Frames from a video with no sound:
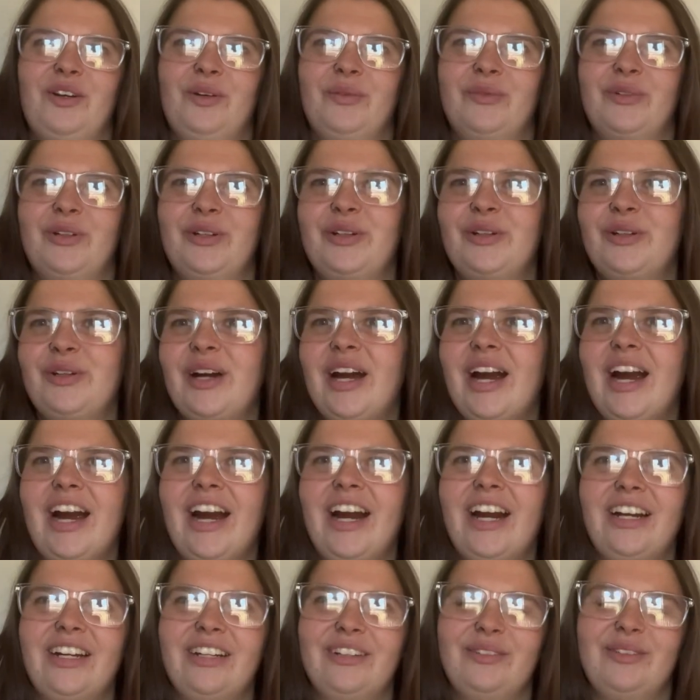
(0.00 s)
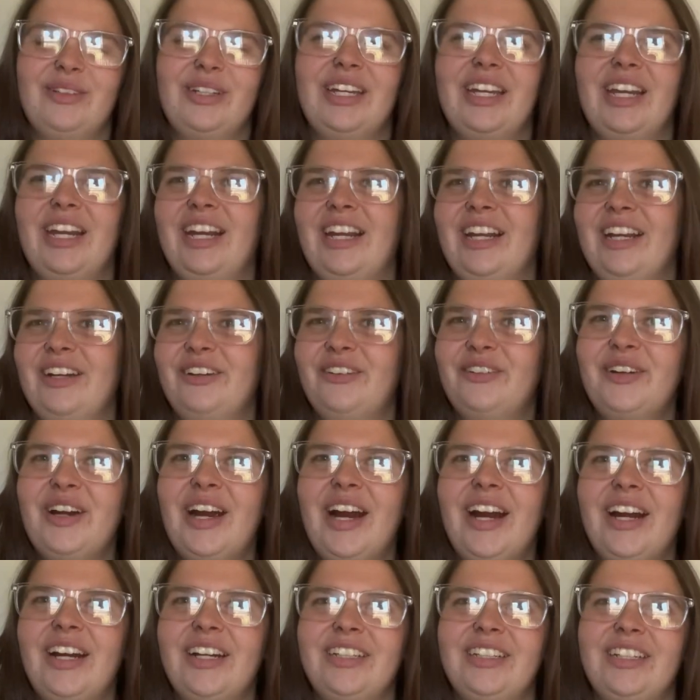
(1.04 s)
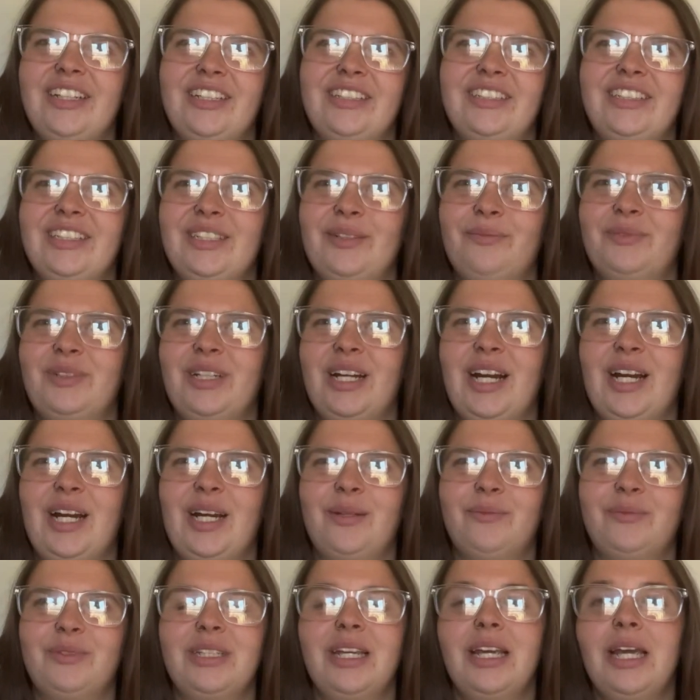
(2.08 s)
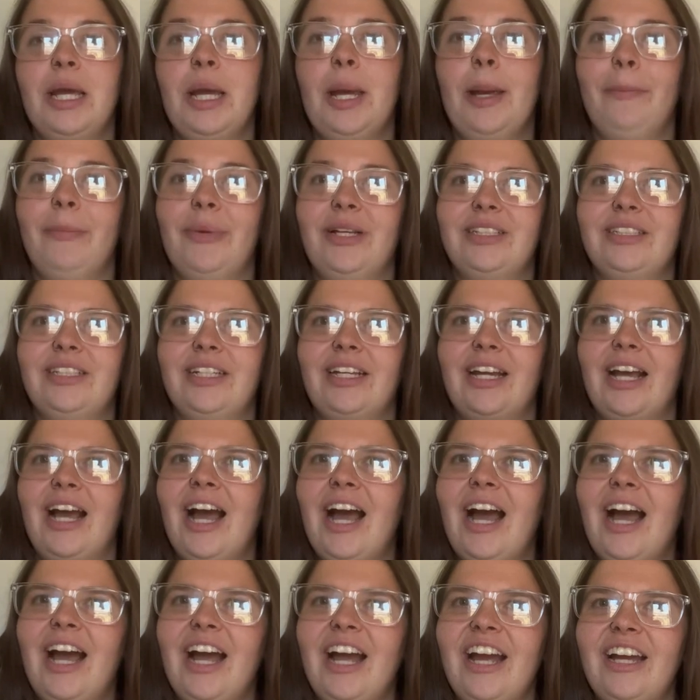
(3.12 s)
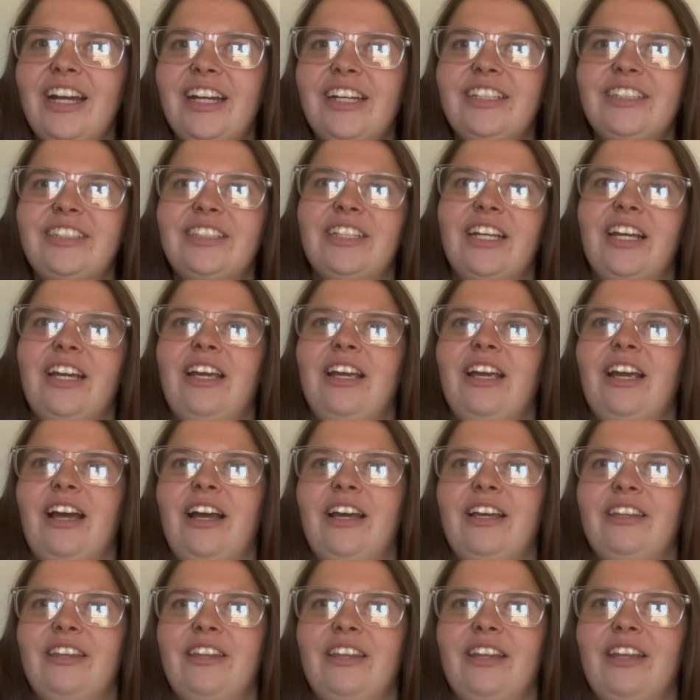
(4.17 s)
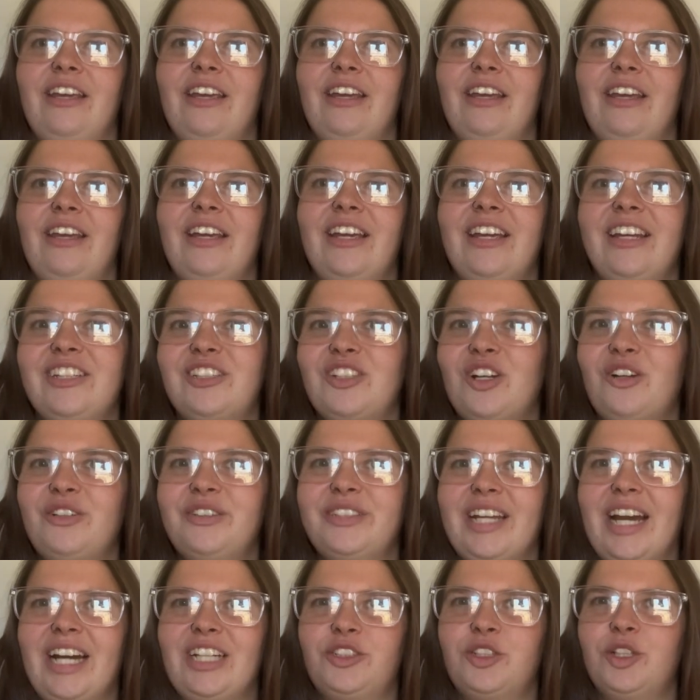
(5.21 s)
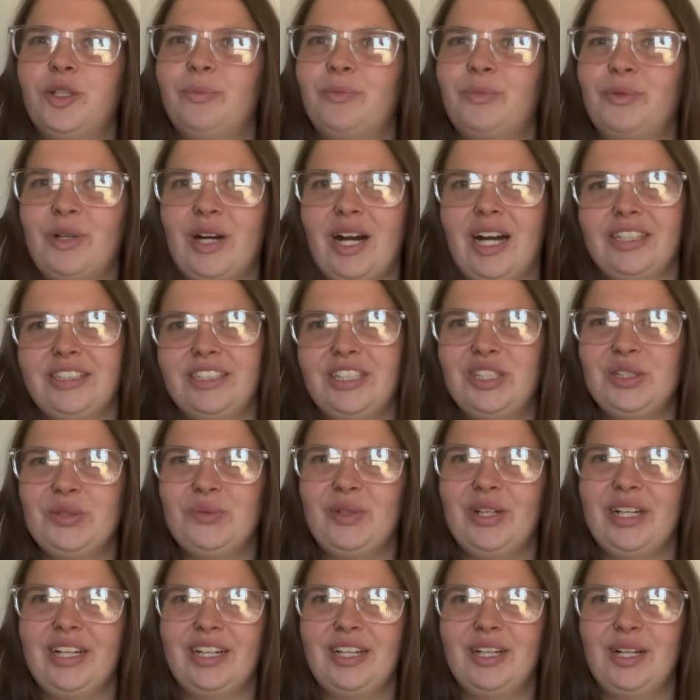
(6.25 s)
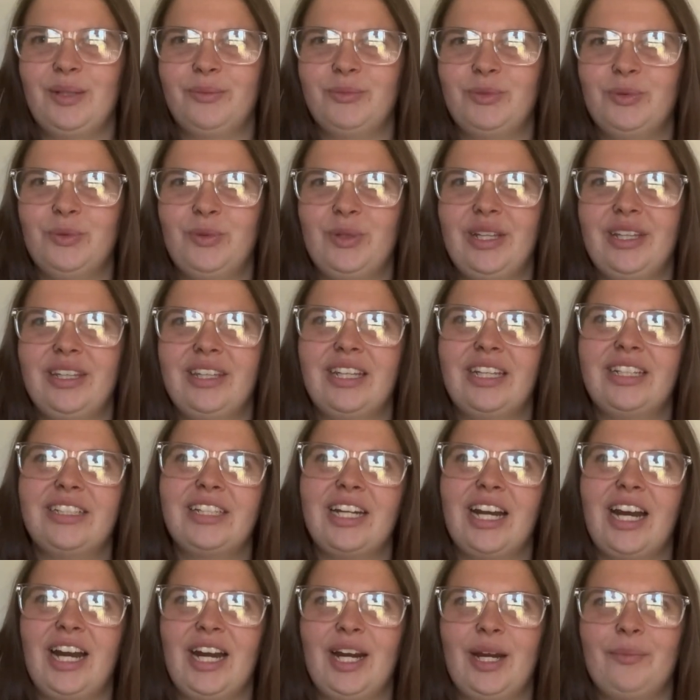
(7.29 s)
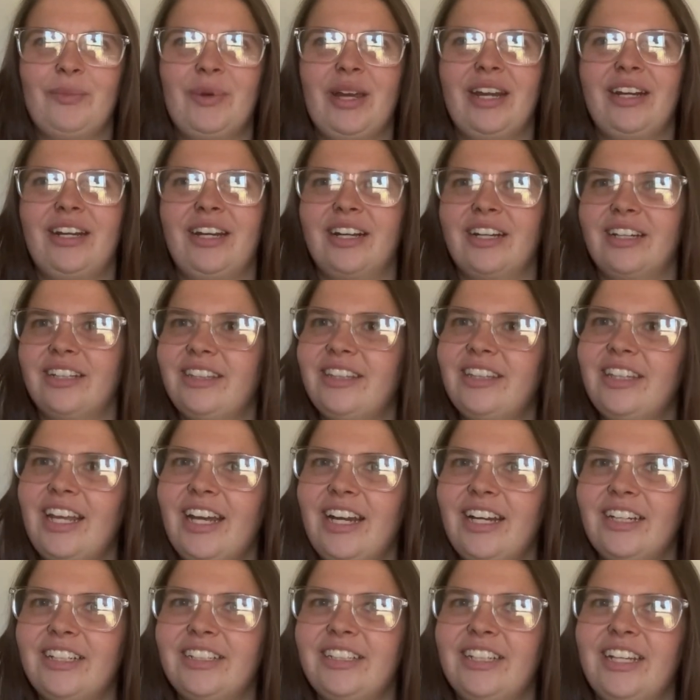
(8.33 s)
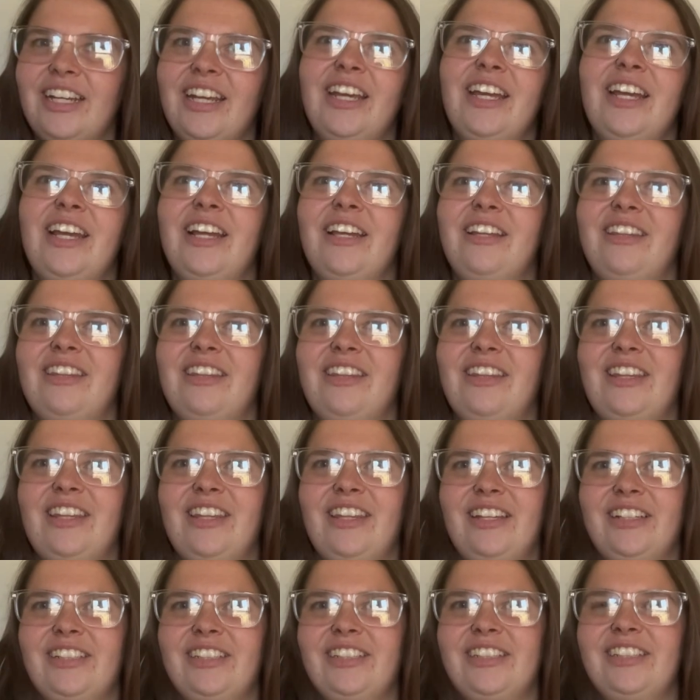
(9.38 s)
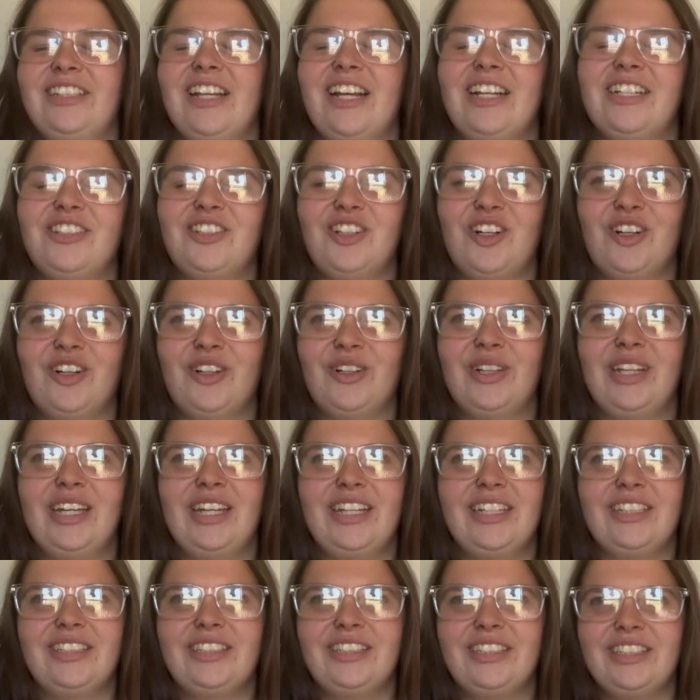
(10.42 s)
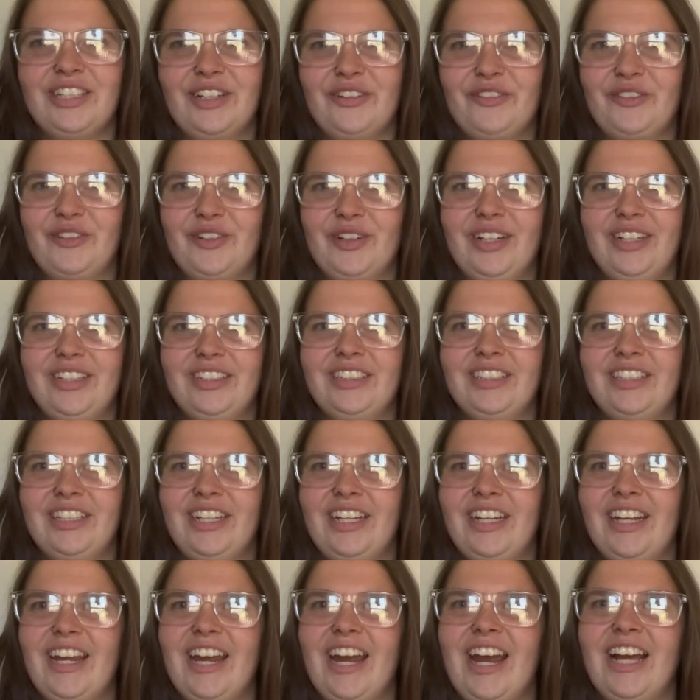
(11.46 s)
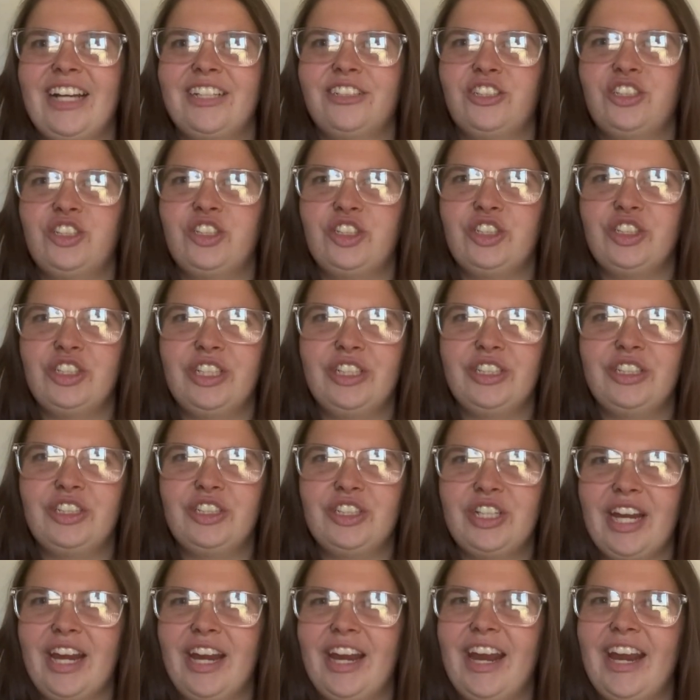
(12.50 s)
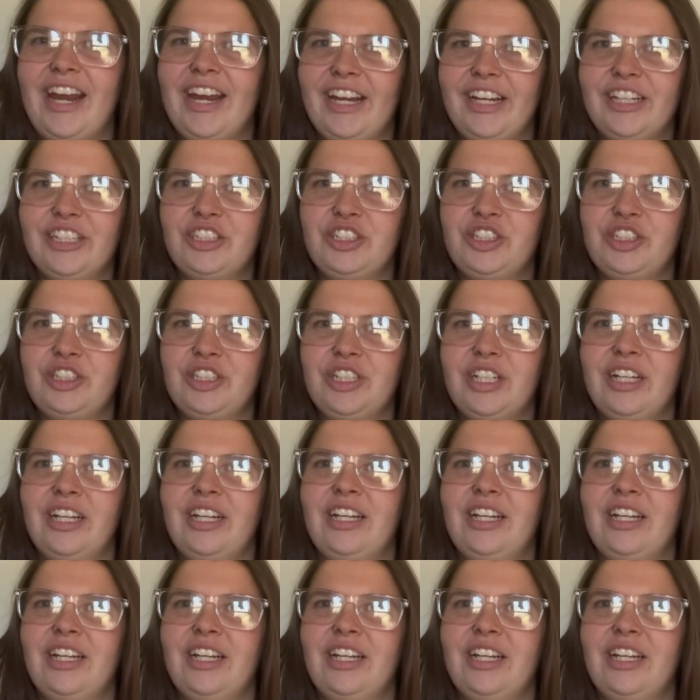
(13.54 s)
cracked, and sometimes missing eyes. It is all natural process when it comes with time and neglect. This doll is different. It has aged